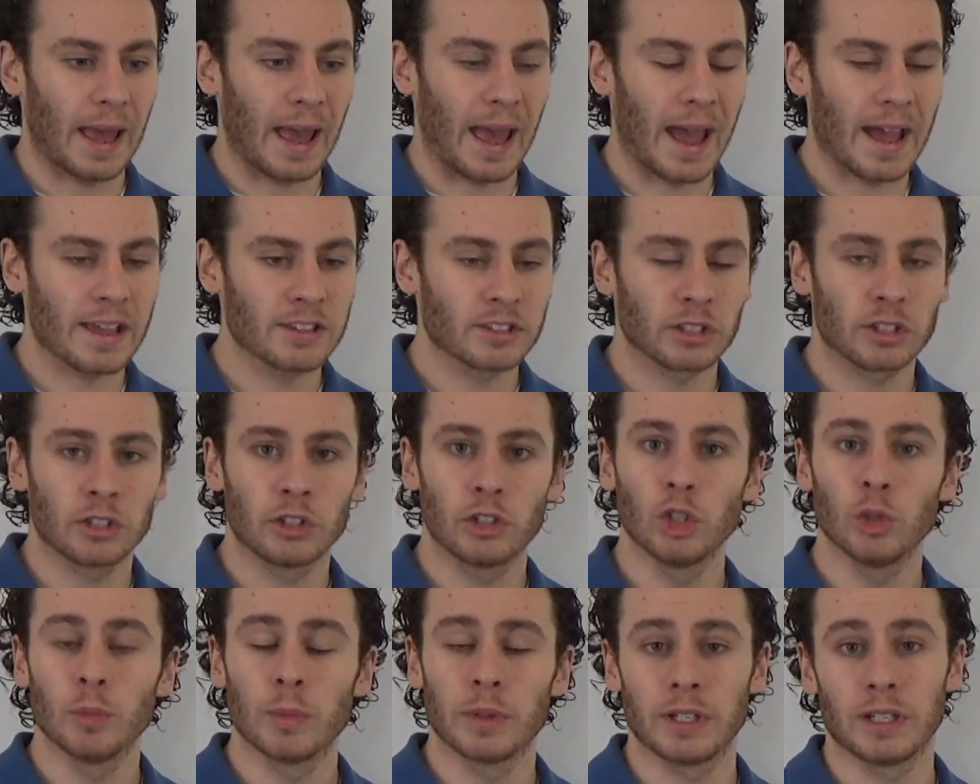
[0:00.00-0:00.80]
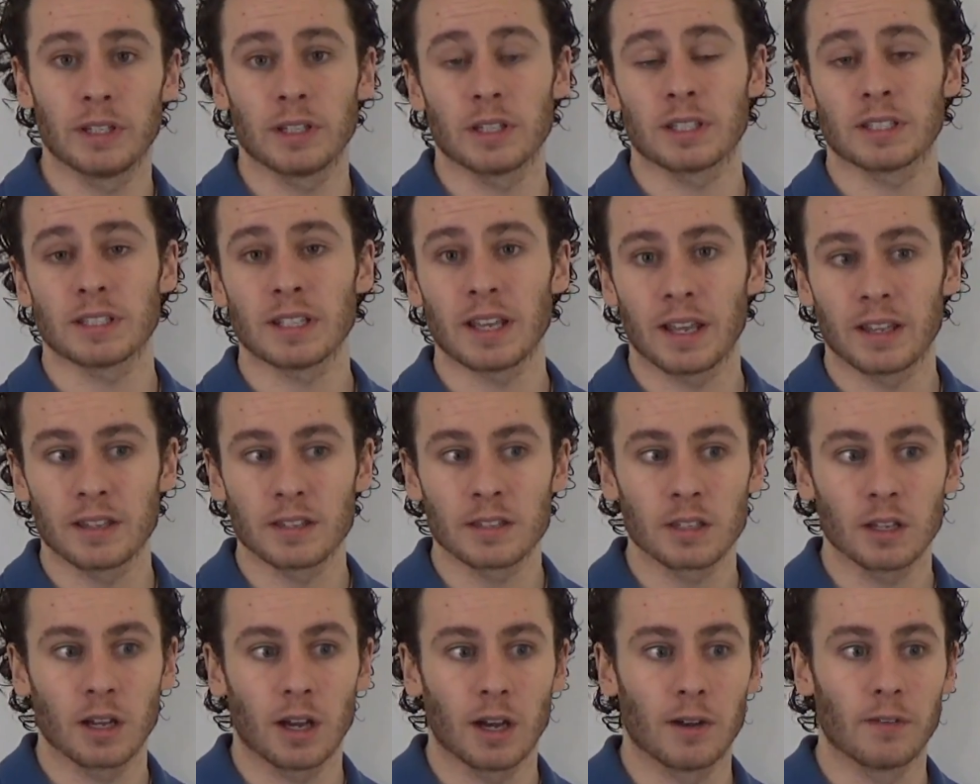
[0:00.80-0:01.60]
as a human in the
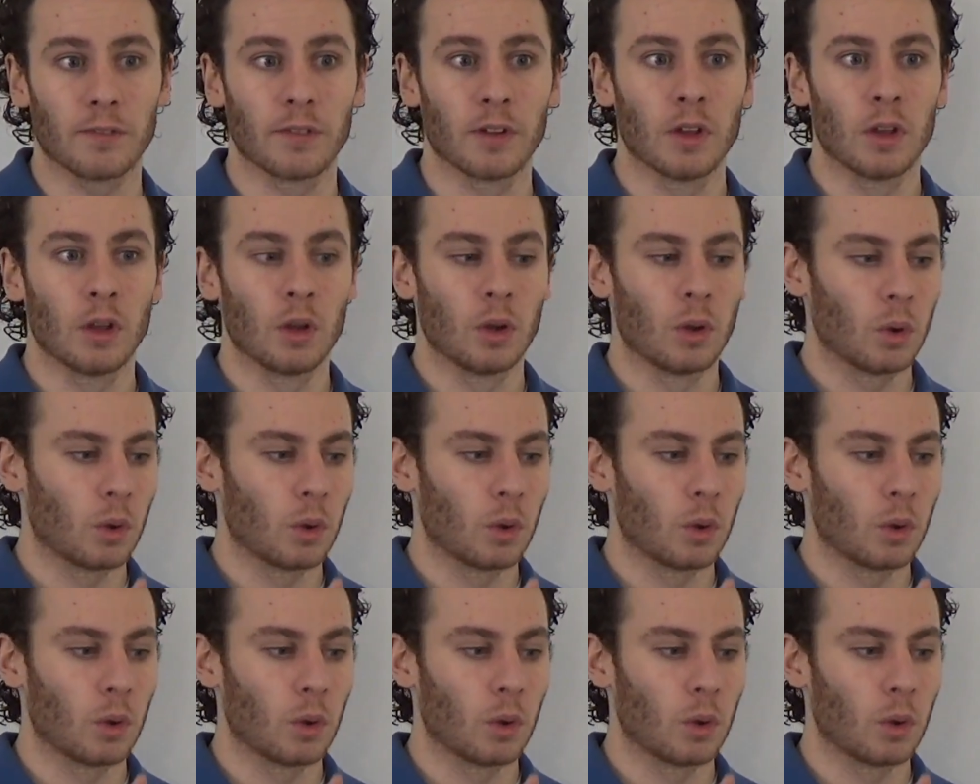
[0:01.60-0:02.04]
sense of